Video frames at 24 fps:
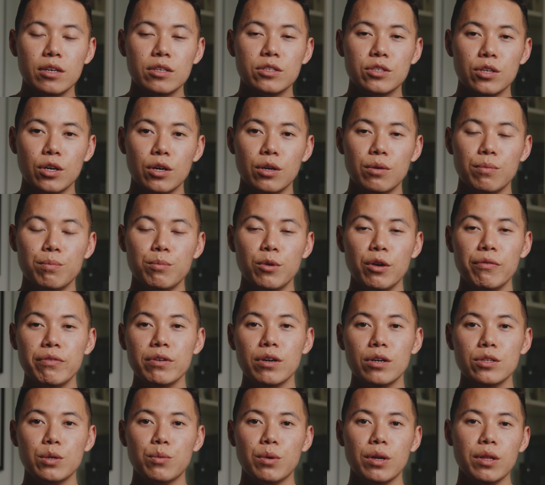So moving
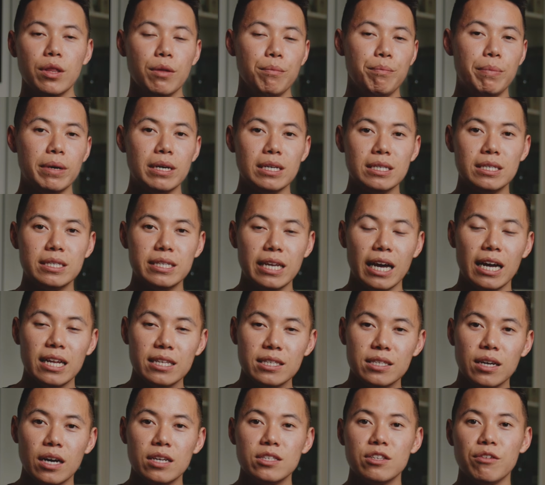on to one of the biggest
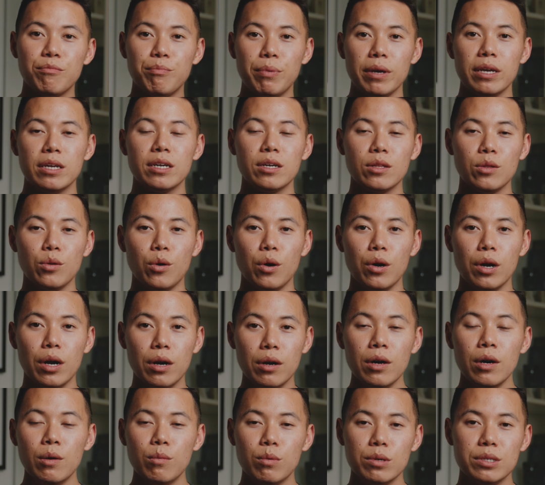downsides of being a lawyer
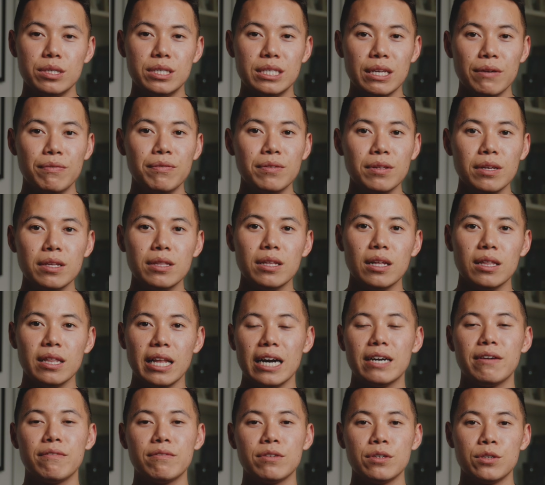was definitely the
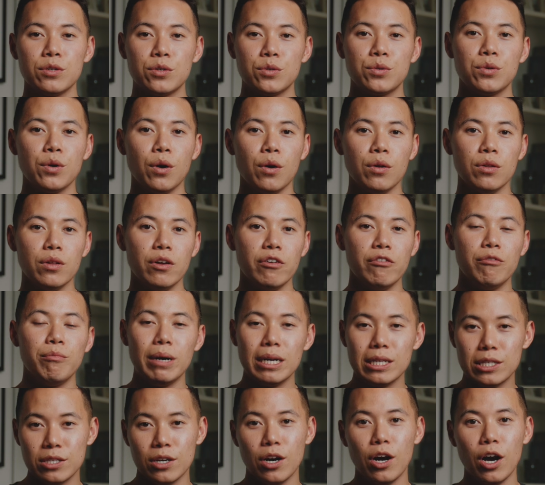lack of control over my
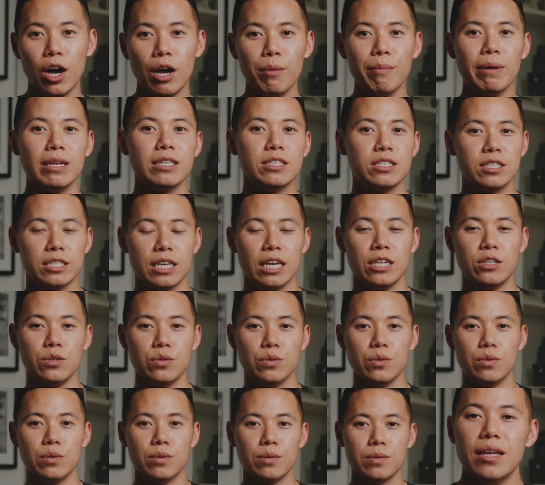time and
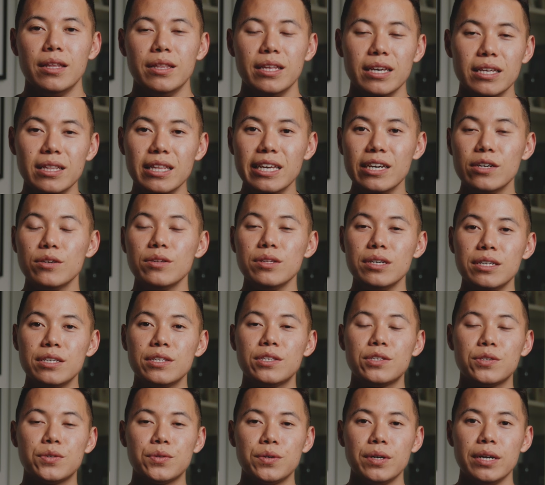schedule. The legal
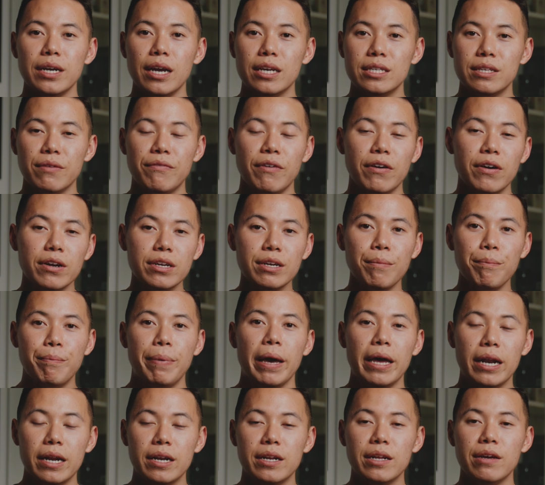industry is a very
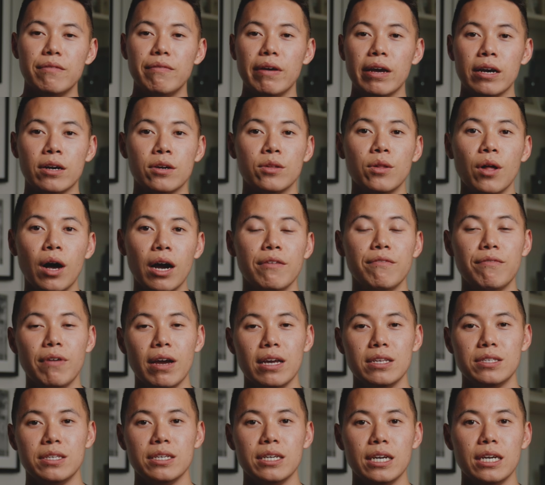competitive and
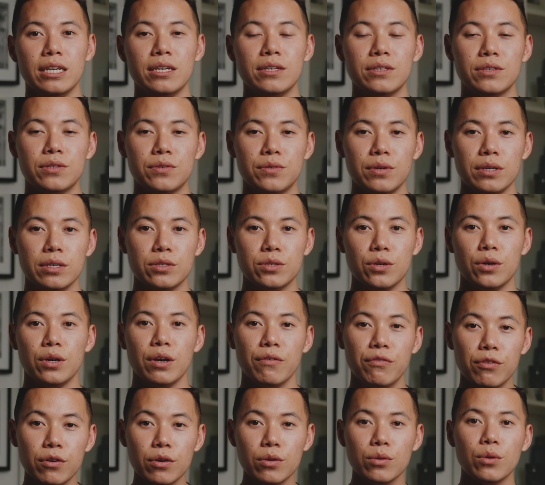client-facing industry. So
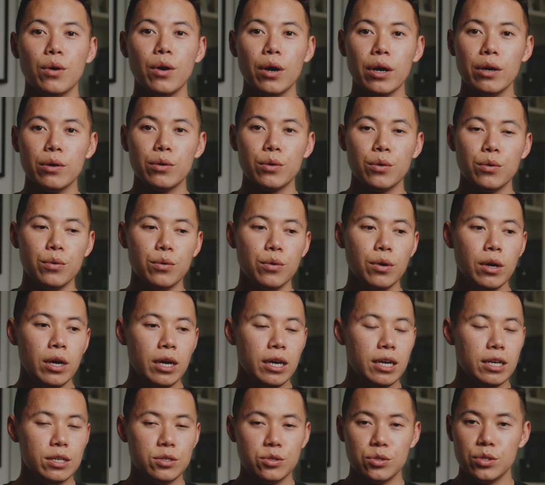if you're a lawyer who
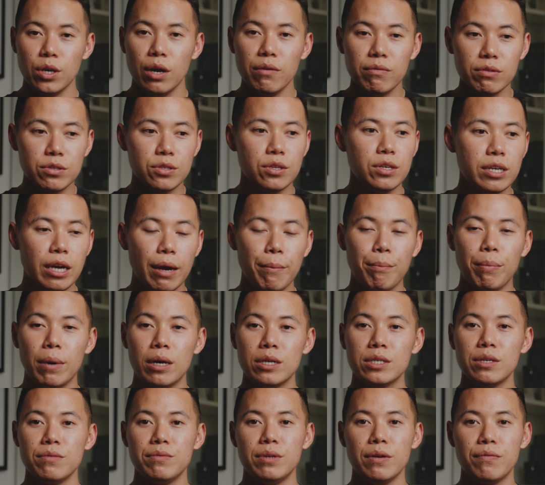is servicing a
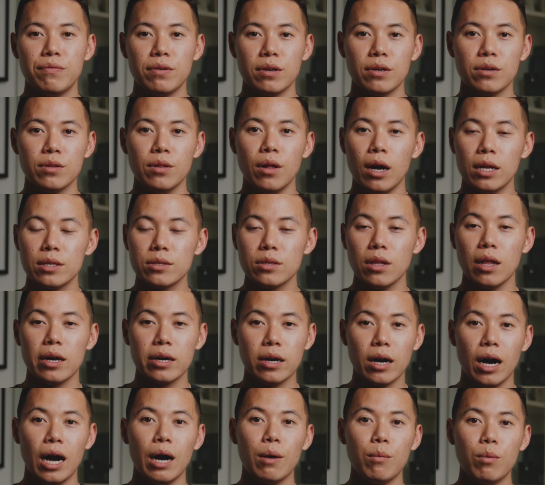bunch of different clients like
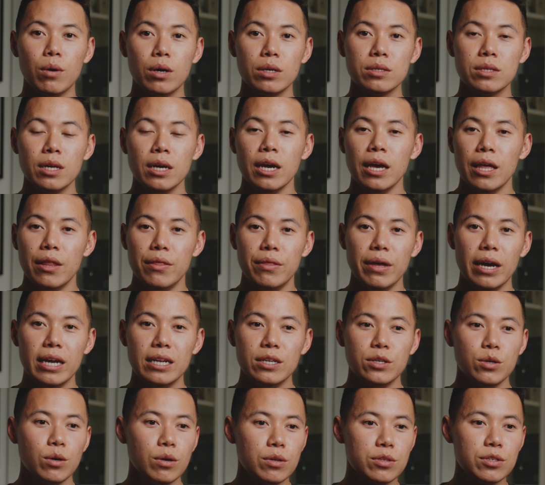I was, then
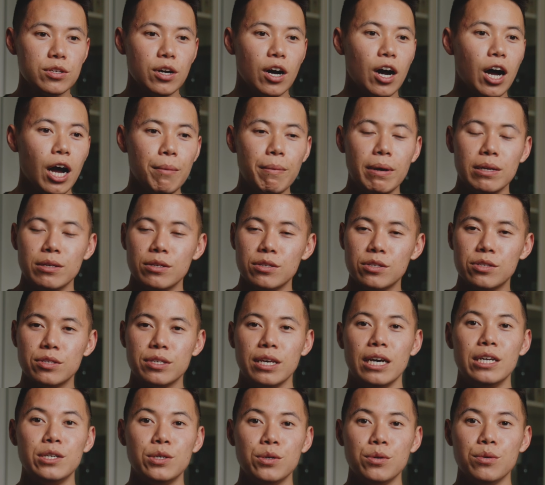your time and your
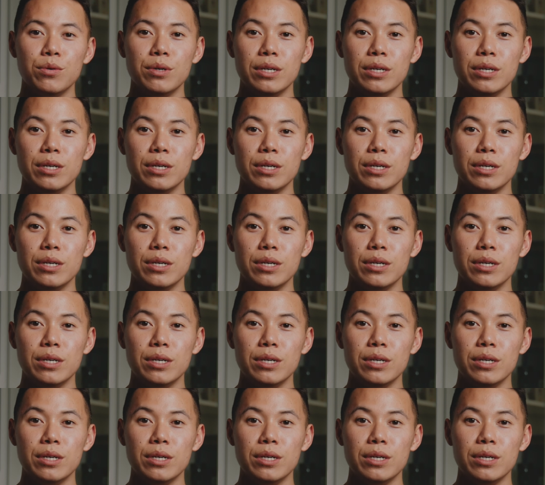schedule